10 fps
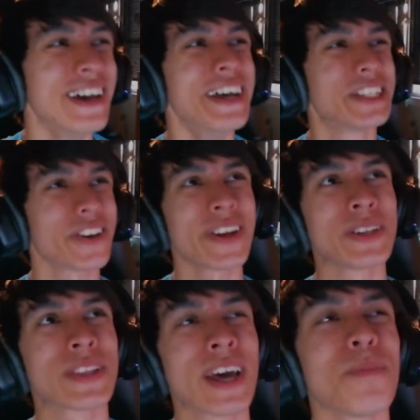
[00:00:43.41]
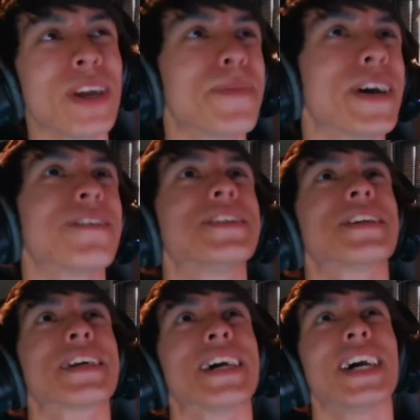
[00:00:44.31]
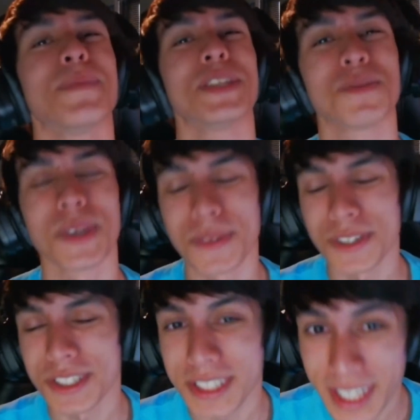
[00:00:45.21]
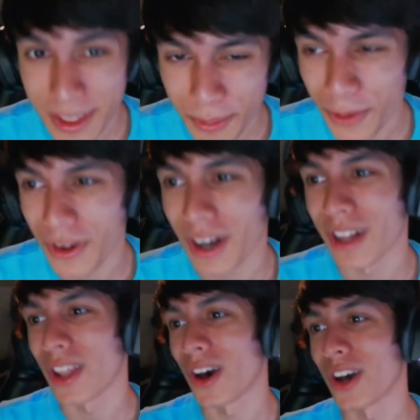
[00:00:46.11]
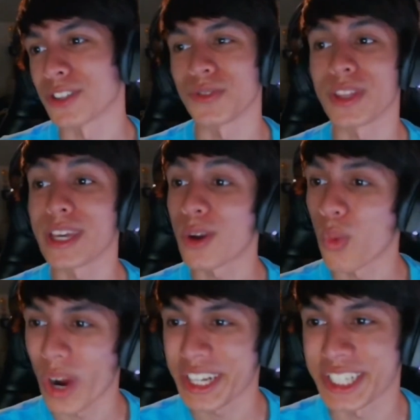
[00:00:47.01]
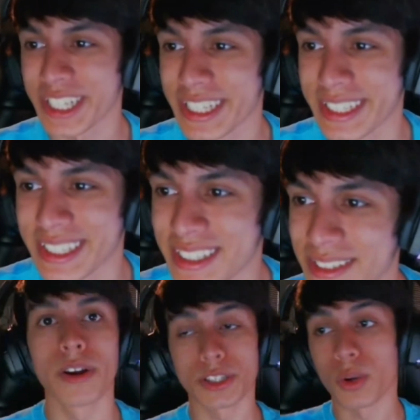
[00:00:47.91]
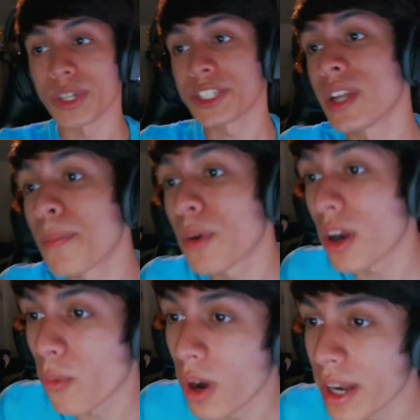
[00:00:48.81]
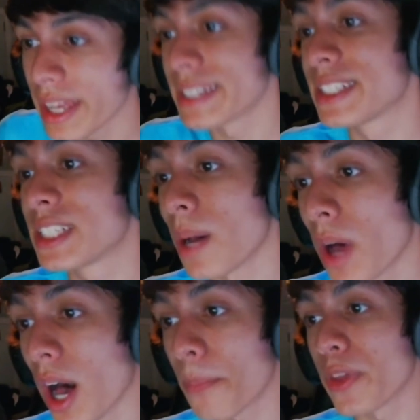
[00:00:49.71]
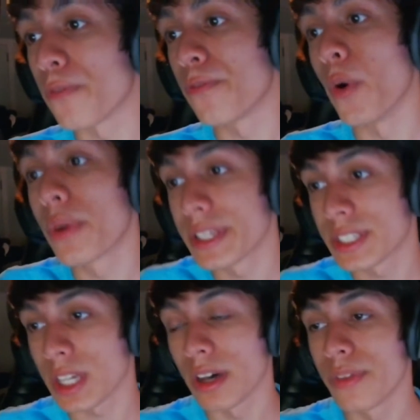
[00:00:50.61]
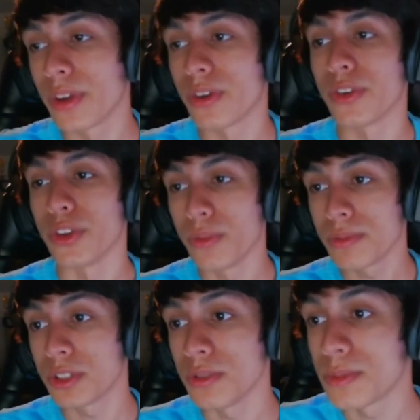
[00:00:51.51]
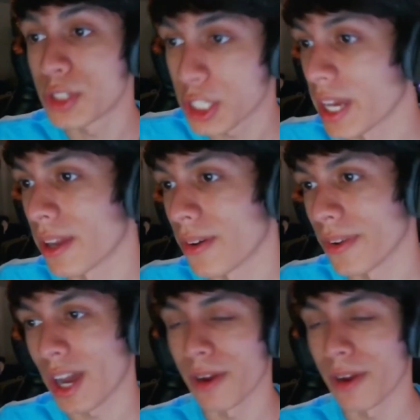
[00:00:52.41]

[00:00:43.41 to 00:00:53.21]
So anyways, without me and my redundant comments, we will just move along to the questions. All right, so question number 1 is sum up the focus of your YouTube channel.